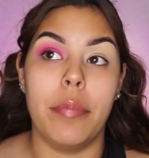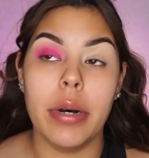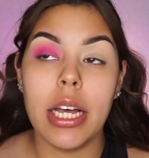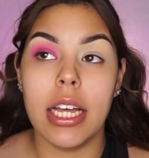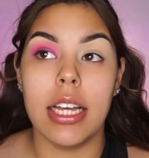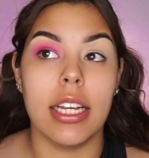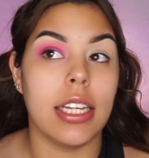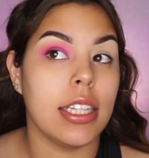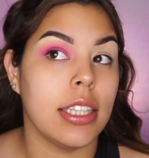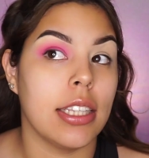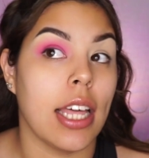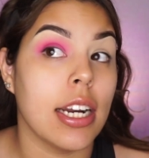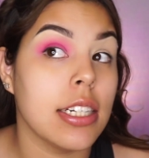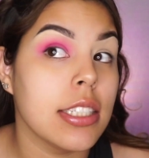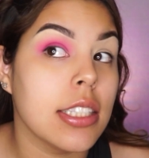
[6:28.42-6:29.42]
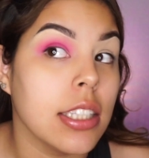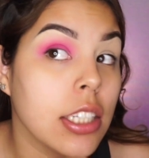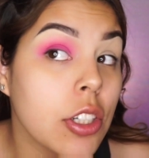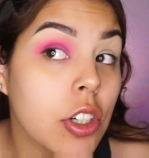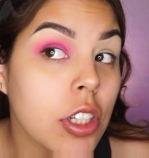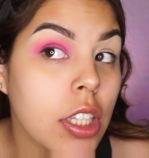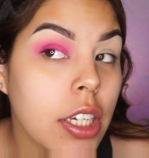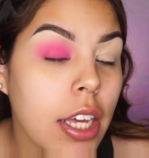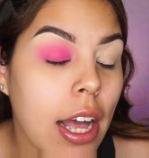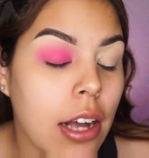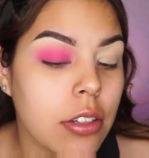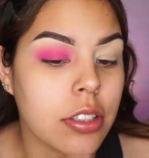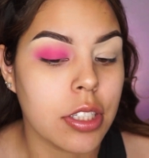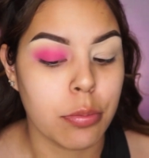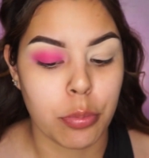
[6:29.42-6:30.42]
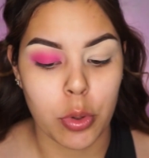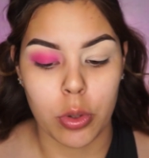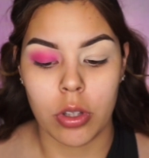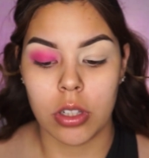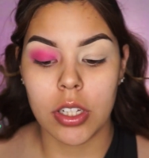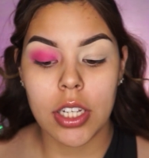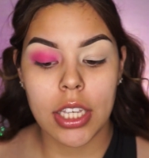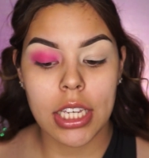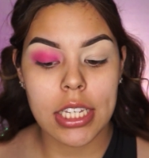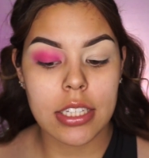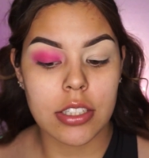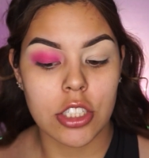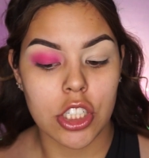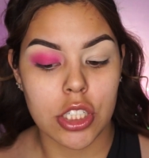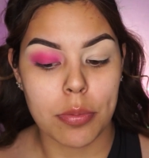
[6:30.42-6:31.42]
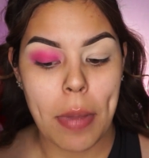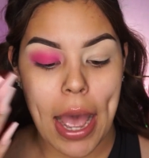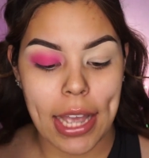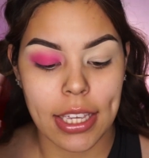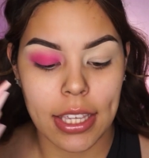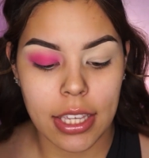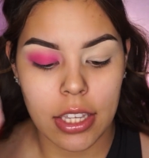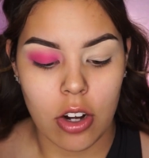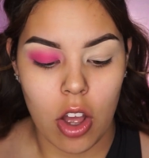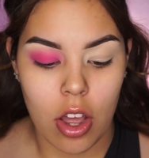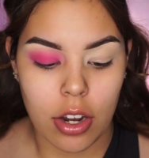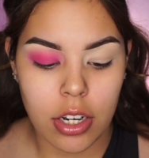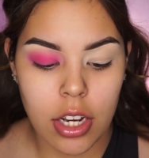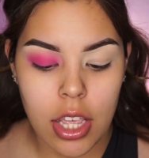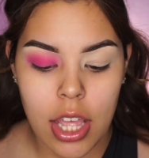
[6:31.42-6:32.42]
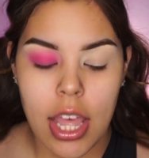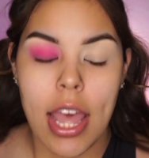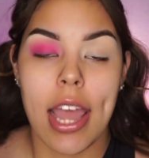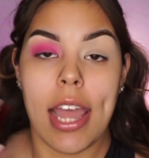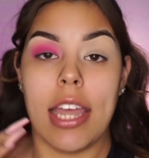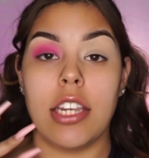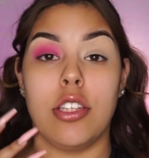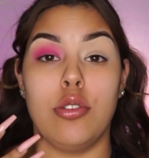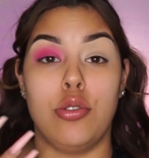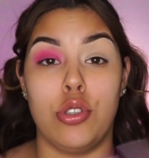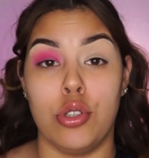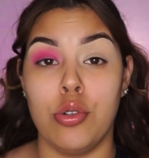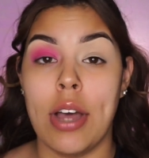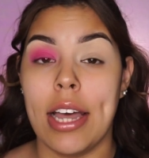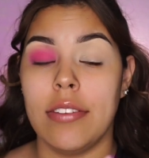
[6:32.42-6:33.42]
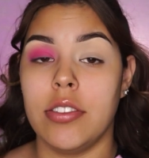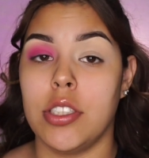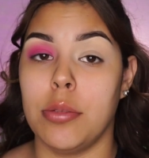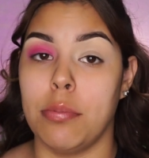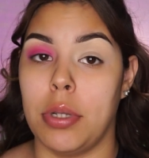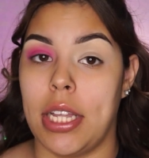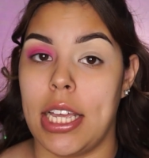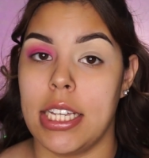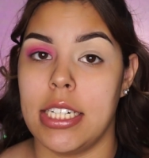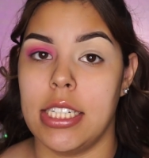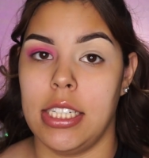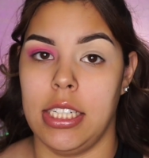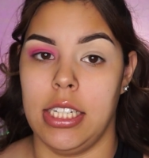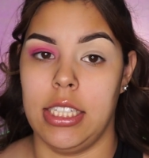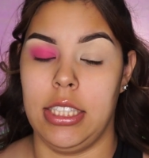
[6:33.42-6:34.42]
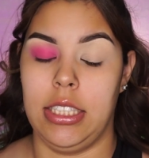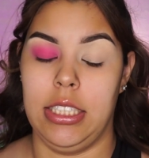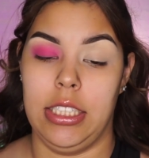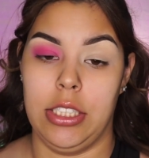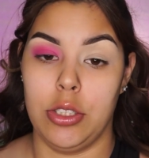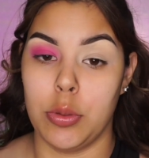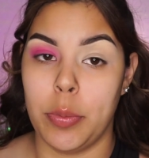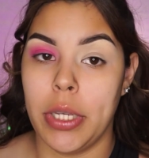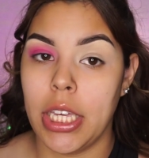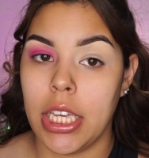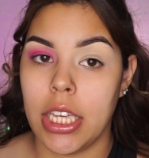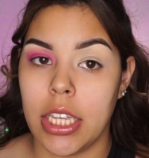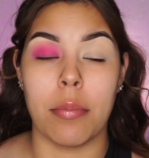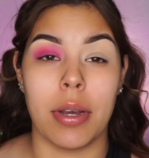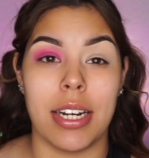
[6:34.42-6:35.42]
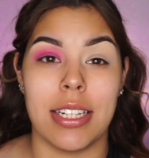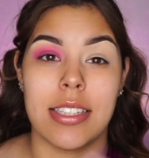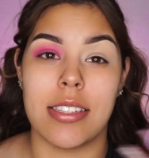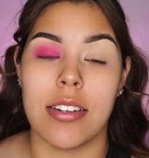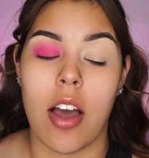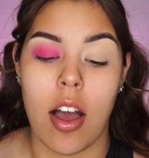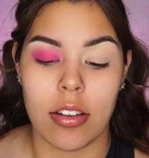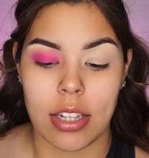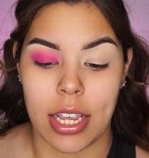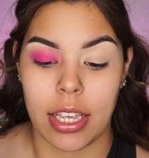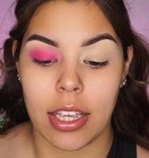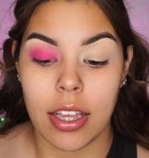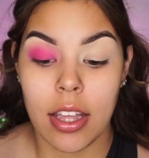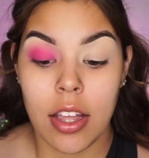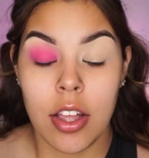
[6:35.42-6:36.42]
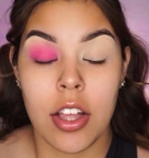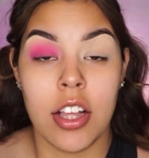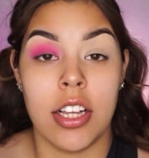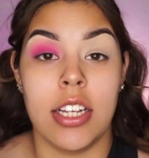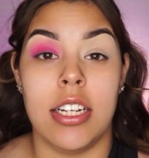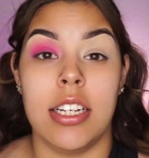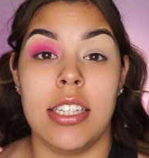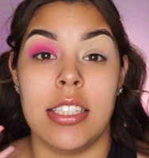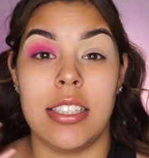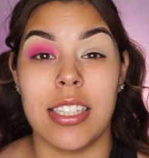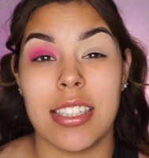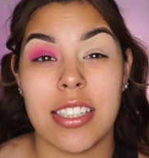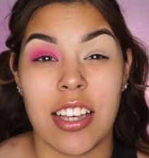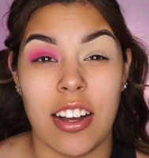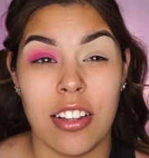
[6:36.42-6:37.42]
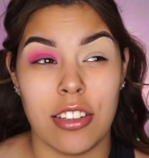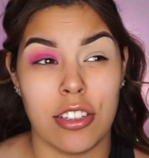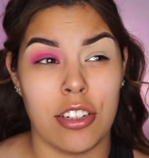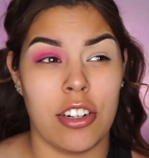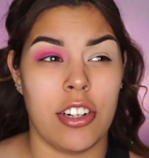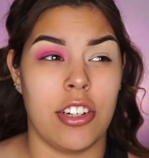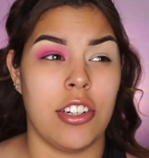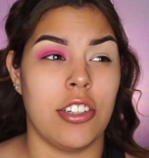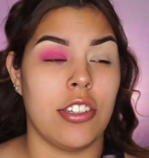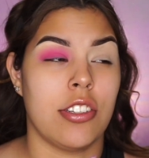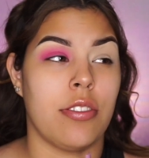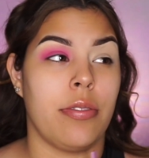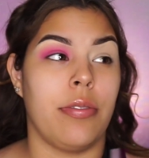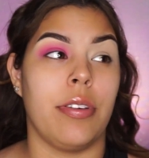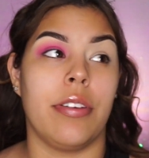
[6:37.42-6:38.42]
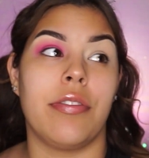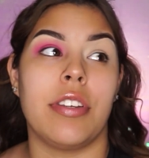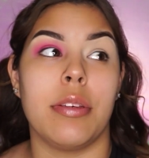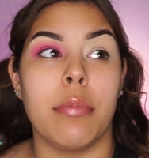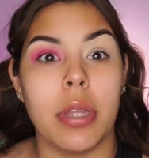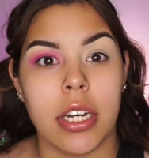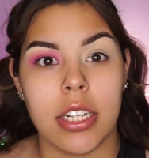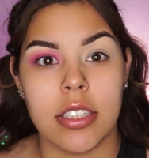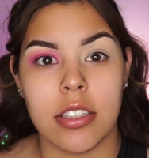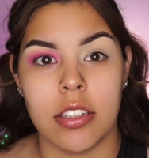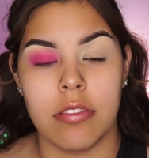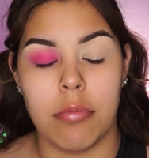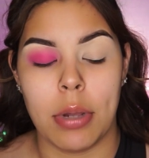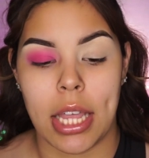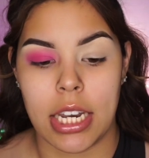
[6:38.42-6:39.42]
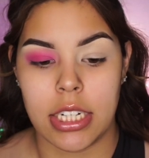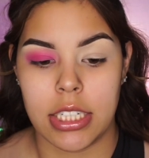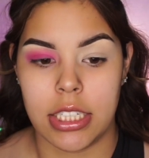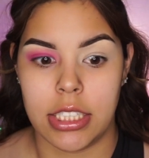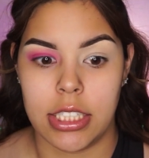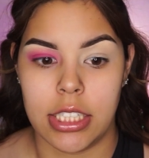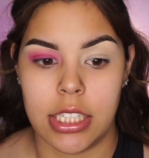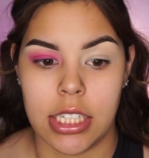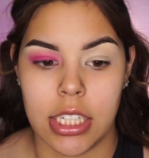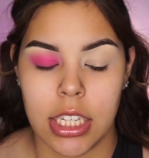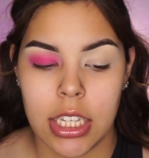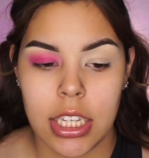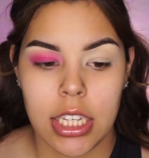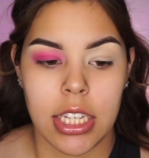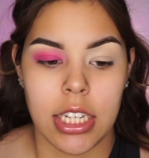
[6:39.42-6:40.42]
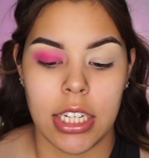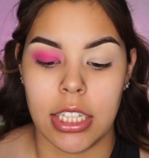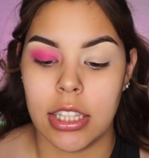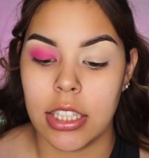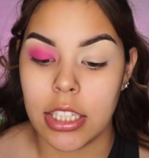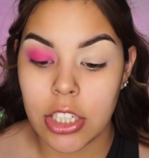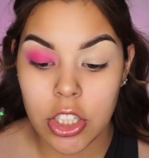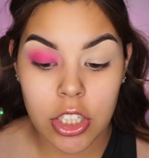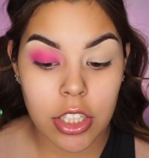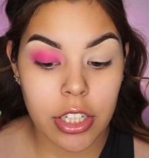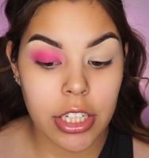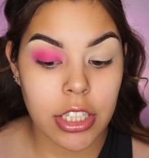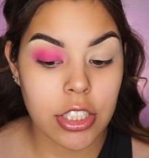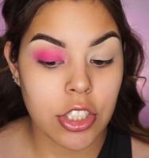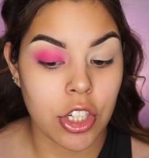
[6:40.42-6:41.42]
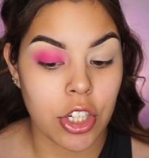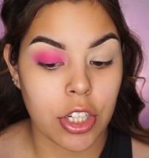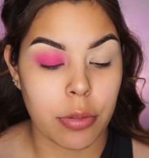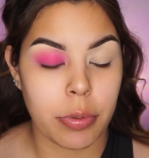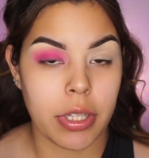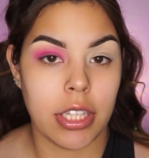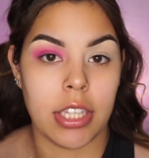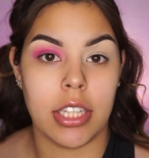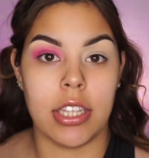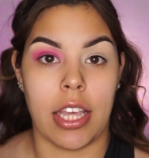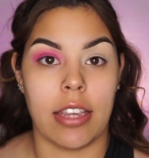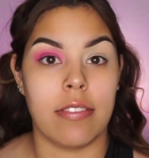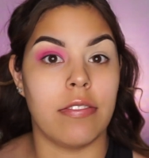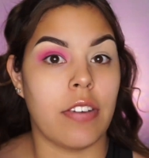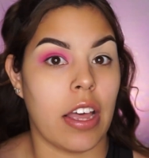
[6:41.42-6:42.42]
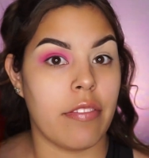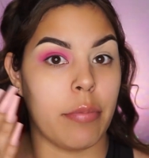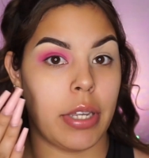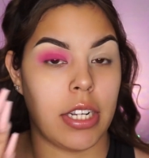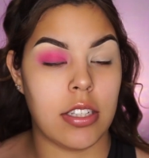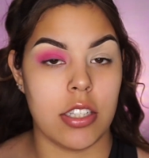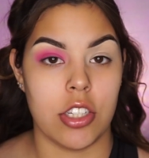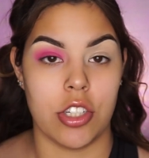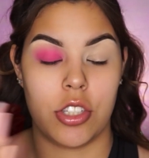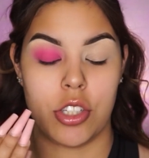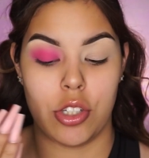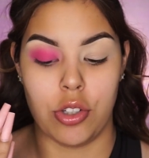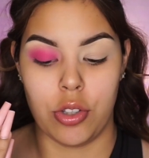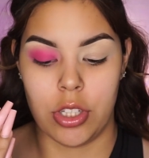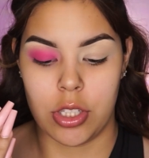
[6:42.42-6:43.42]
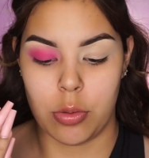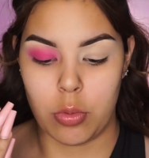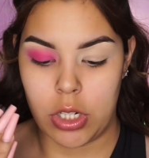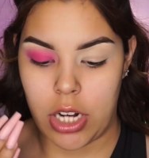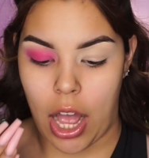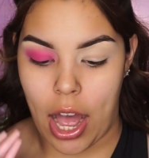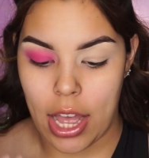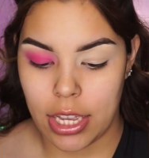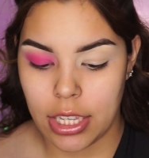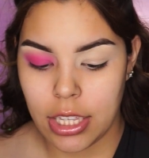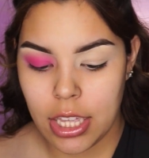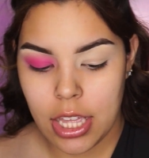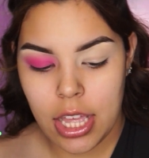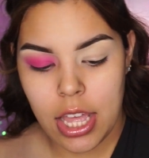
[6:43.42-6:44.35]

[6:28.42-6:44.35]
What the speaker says: But that is literally how simple the look is, just packing it on. And you do have to blend a little bit, but it's not like 6 colors, 50 minutes of blending. It literally took me like 5 minutes just to do this one eye.